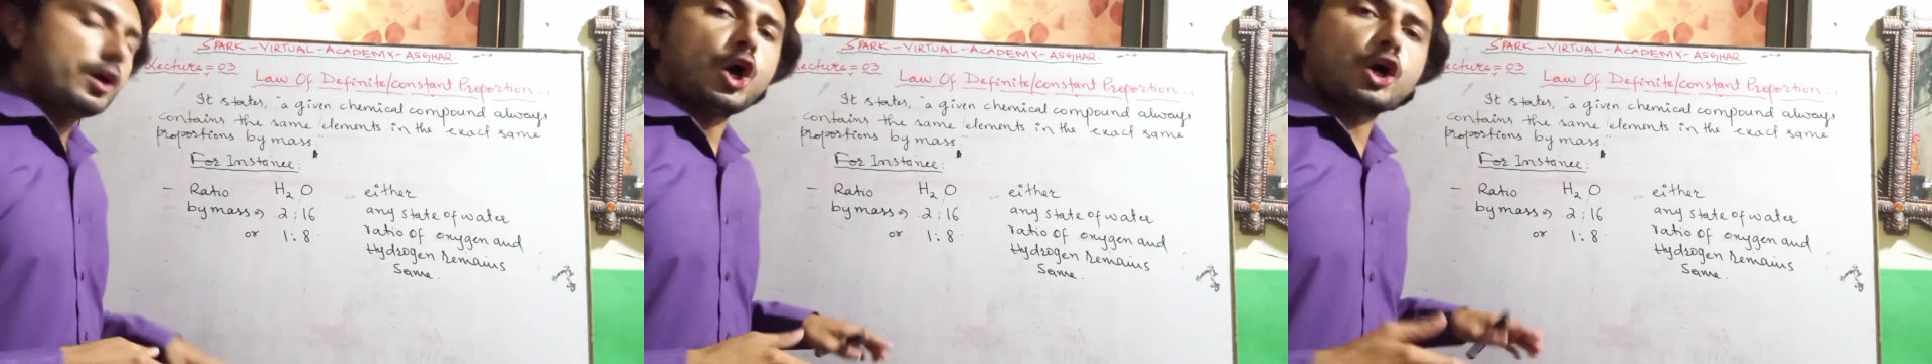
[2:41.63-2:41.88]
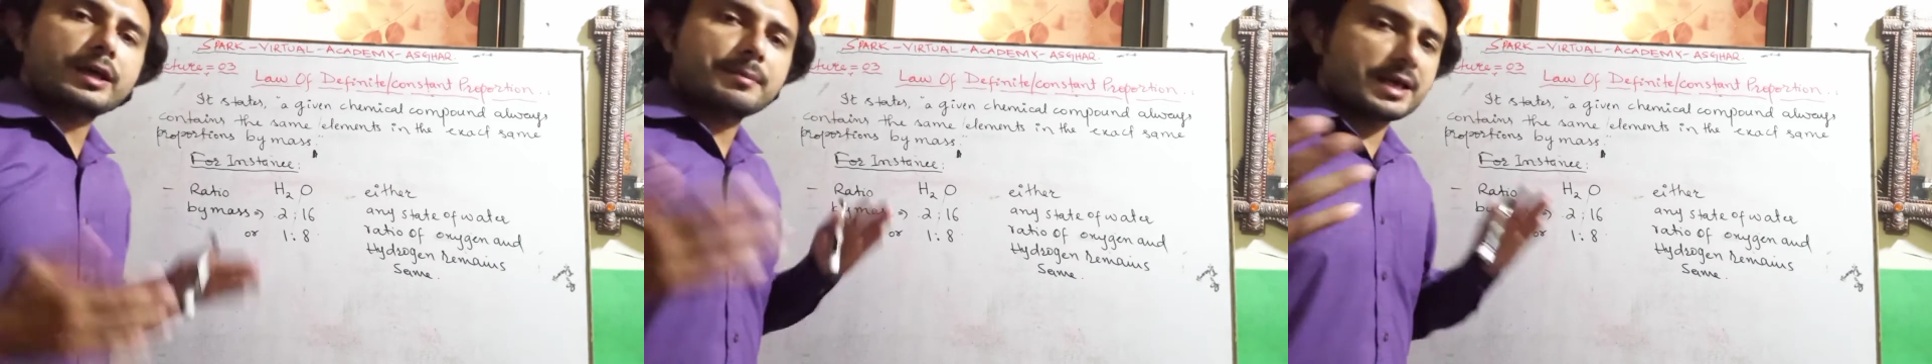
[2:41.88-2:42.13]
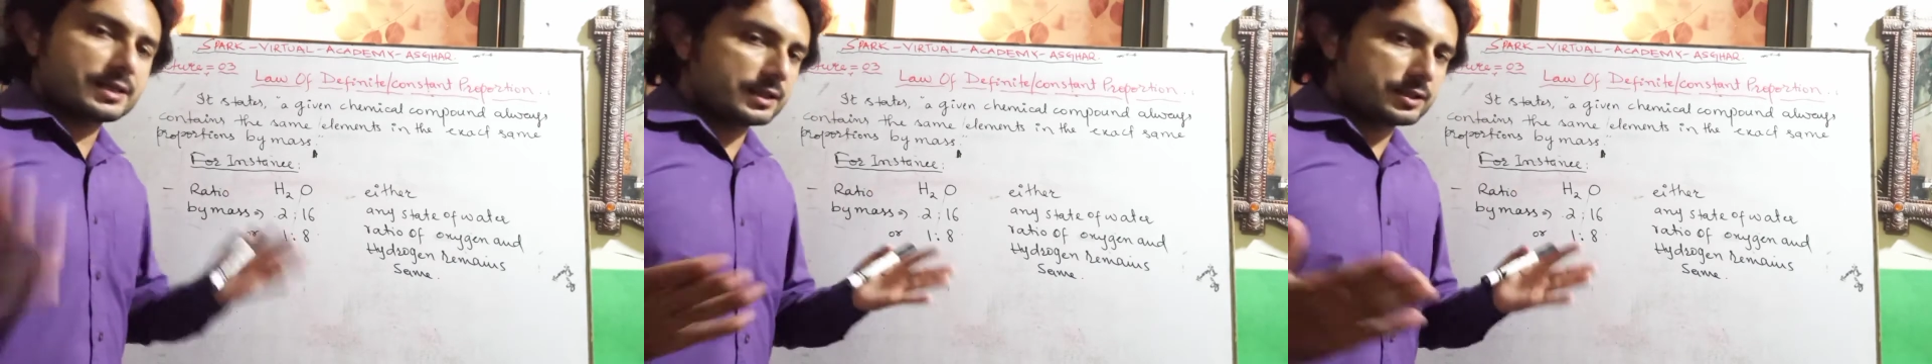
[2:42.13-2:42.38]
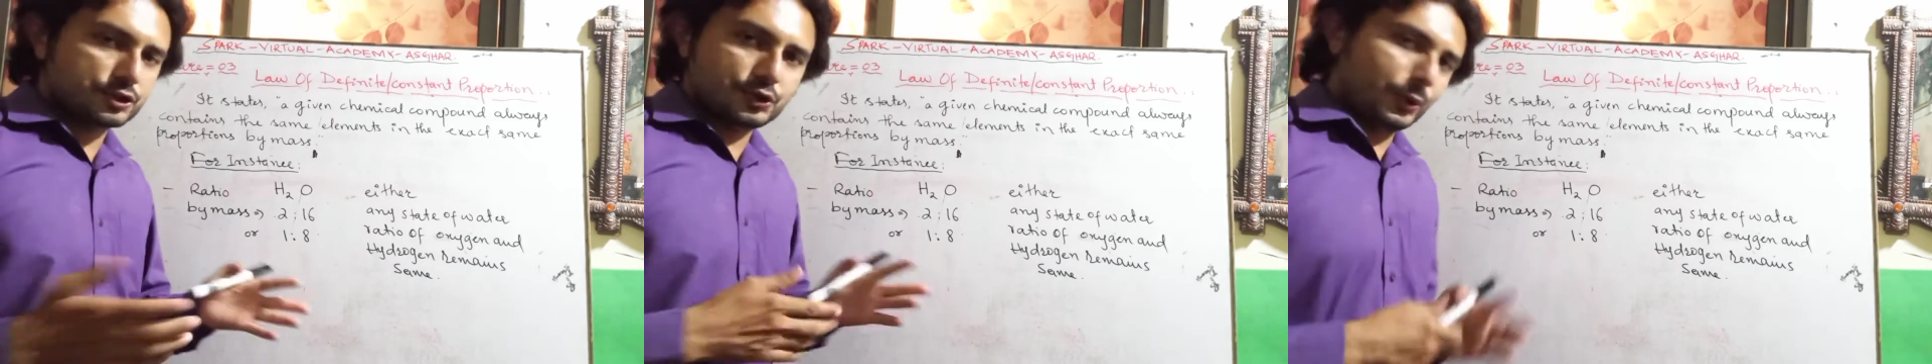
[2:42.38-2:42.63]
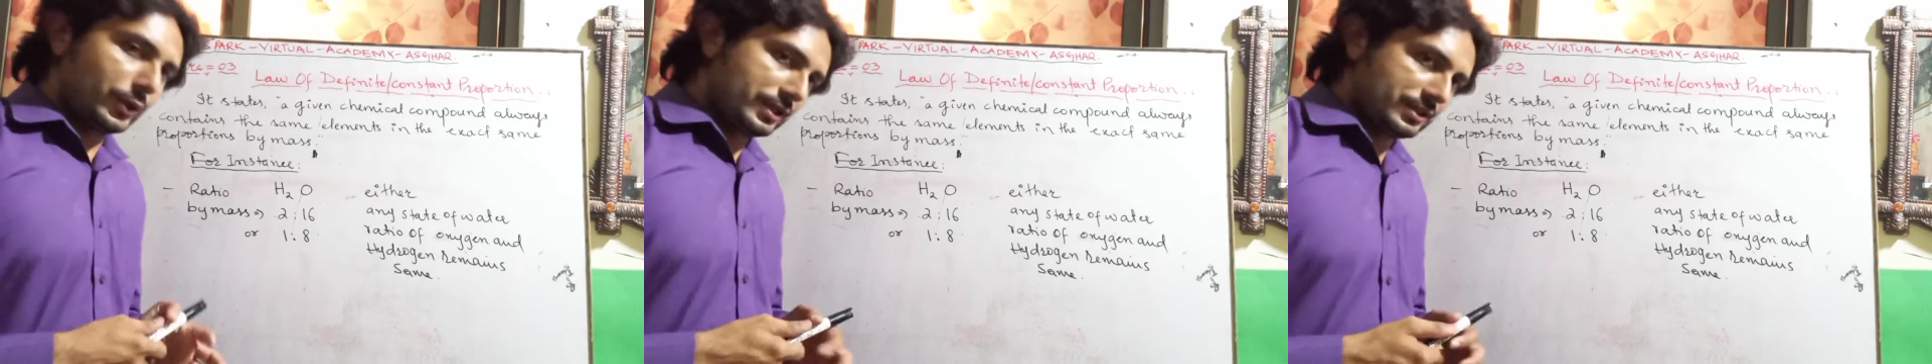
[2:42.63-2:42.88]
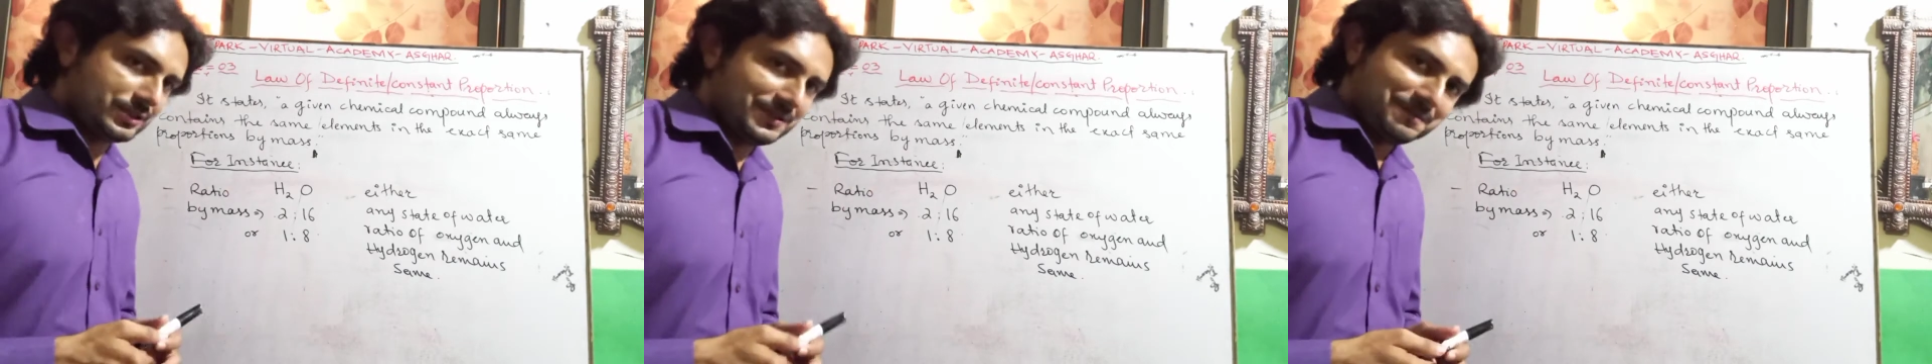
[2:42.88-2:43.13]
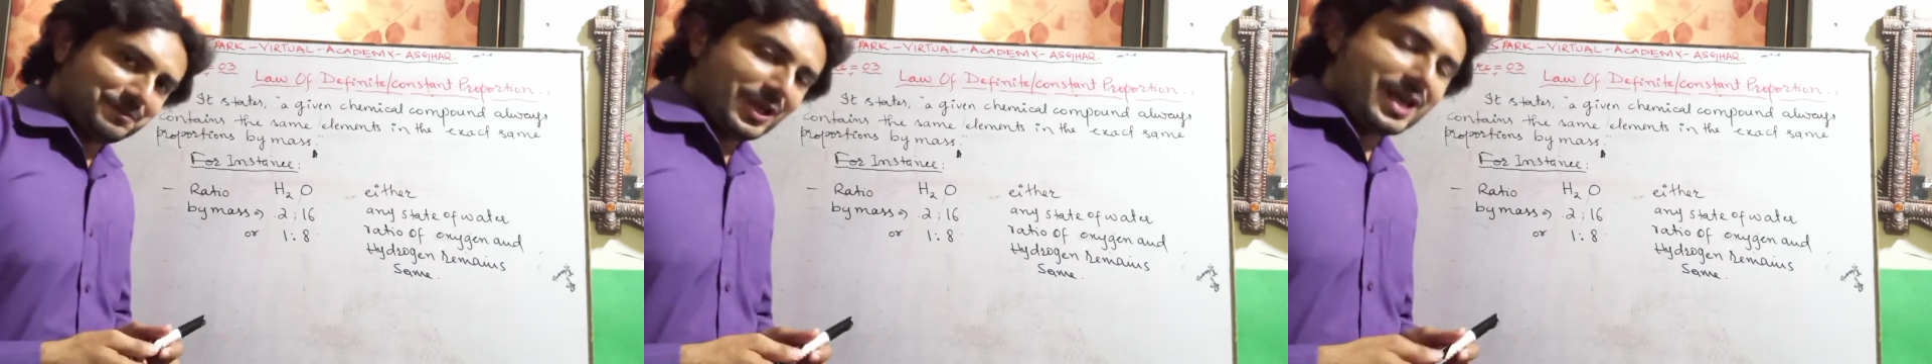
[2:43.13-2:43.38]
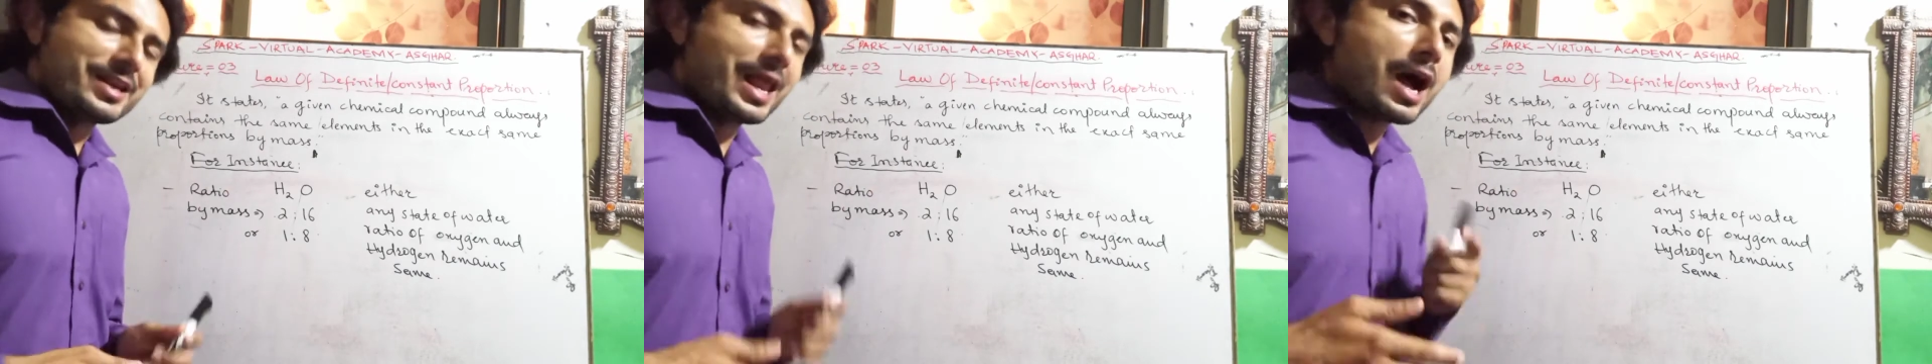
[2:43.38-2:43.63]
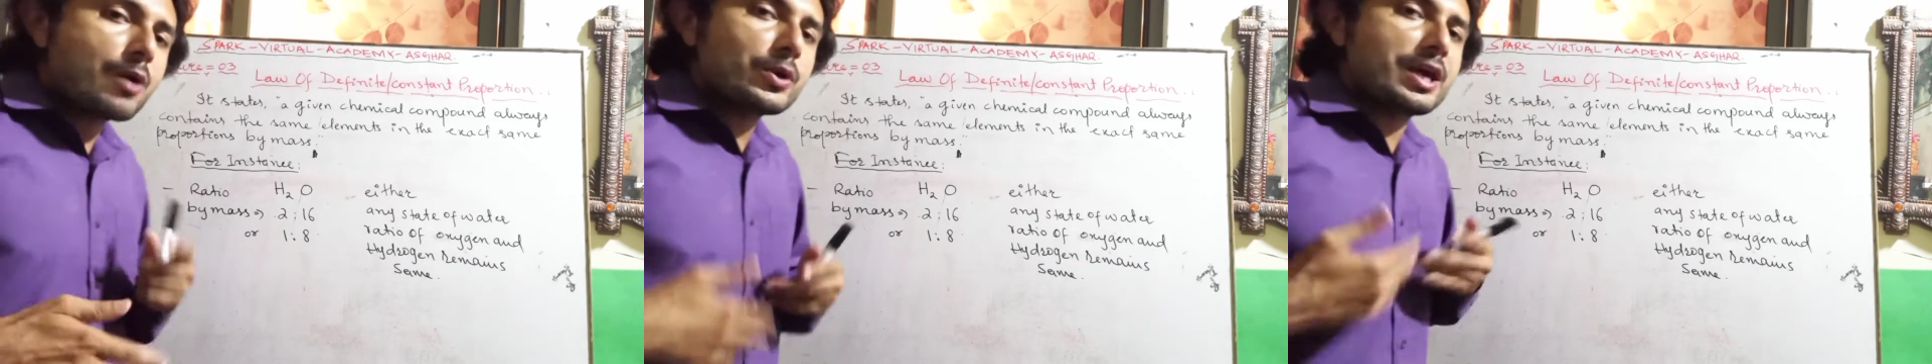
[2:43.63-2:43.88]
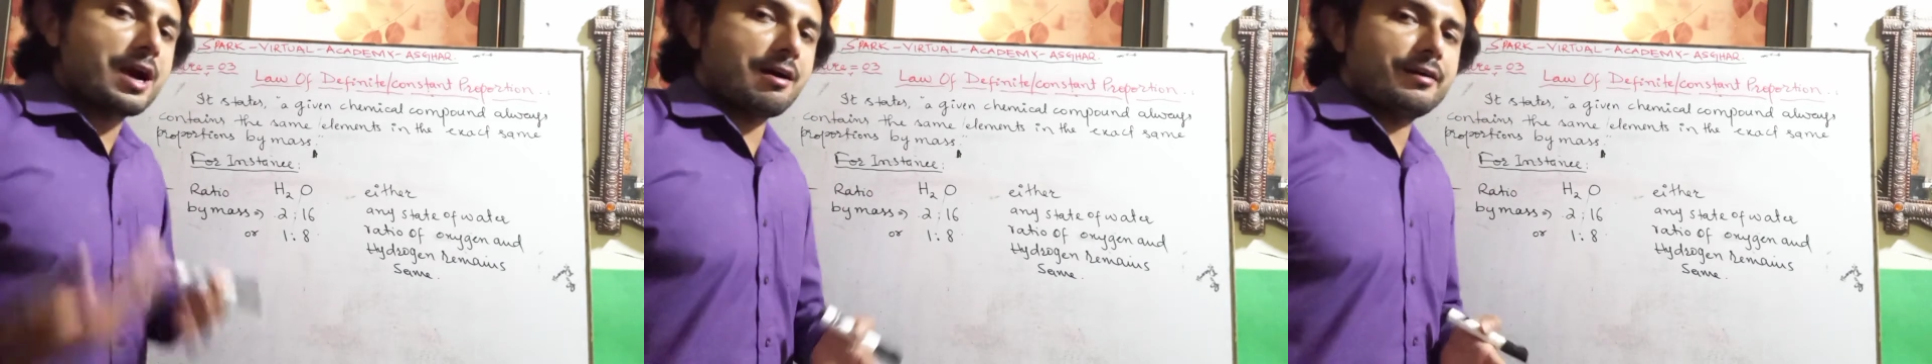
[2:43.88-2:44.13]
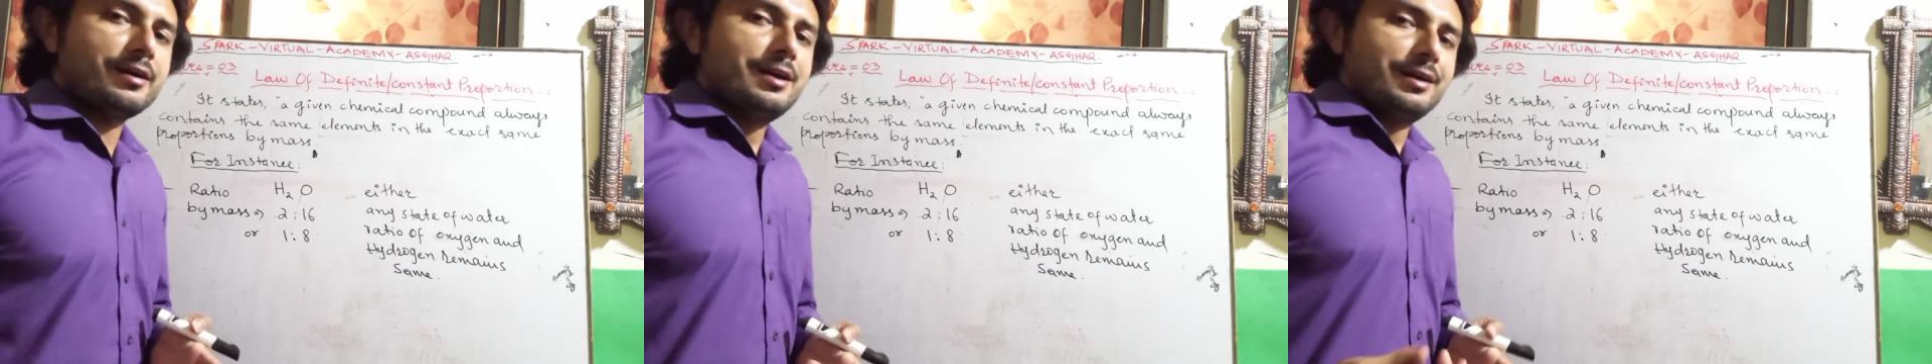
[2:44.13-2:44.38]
Okay, my dear students, now we are